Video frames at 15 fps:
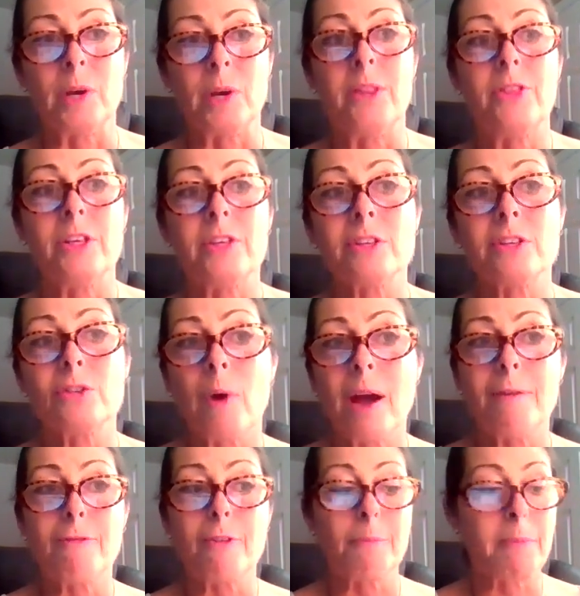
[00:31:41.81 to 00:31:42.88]
And this is
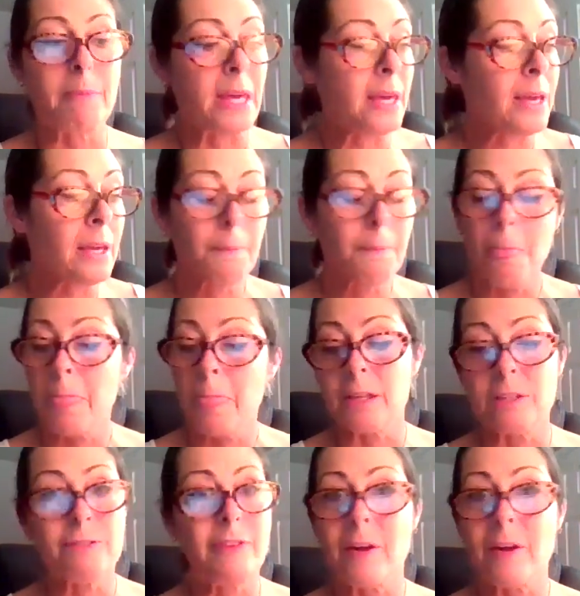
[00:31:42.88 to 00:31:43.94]
why, for me,
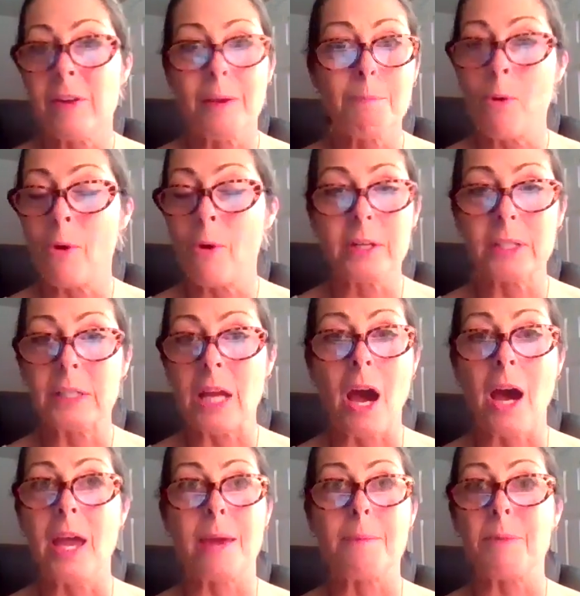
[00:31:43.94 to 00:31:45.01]
it's very important.
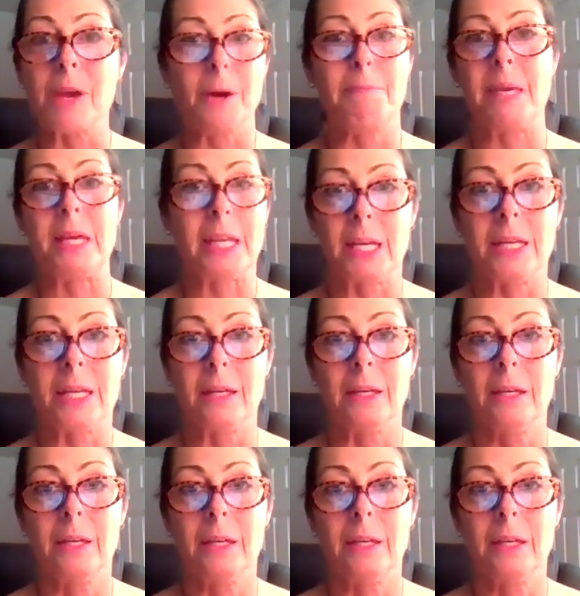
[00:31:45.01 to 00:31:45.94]
I am committed.